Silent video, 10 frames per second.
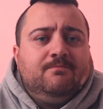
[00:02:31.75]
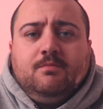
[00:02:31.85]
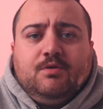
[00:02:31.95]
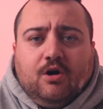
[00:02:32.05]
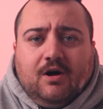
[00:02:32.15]

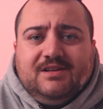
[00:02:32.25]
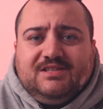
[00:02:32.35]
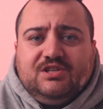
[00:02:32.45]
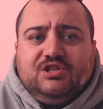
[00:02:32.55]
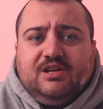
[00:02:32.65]
but I
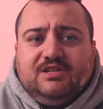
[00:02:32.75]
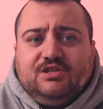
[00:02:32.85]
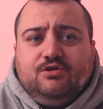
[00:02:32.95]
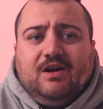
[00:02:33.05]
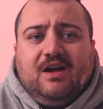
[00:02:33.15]
suggest
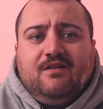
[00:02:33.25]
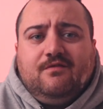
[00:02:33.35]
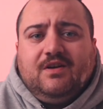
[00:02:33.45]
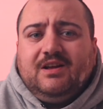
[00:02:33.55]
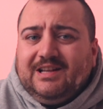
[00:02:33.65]
you have
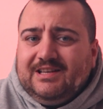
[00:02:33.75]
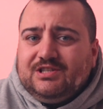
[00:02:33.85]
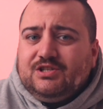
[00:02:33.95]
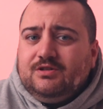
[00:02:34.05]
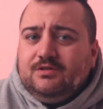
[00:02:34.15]
at
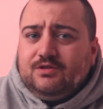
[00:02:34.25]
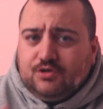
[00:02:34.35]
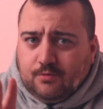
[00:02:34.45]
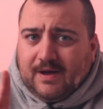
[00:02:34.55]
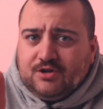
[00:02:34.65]
least
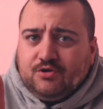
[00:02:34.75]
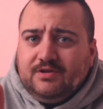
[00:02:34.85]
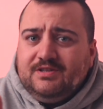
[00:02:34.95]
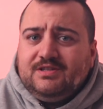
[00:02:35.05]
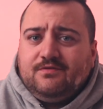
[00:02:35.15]
2
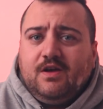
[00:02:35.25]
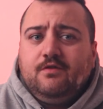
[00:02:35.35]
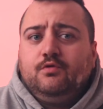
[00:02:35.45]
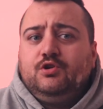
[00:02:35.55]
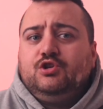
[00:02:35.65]
batteries for
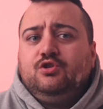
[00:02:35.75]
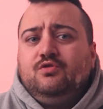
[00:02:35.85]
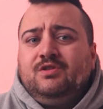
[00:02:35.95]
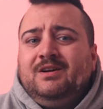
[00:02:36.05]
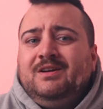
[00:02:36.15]
every shoot,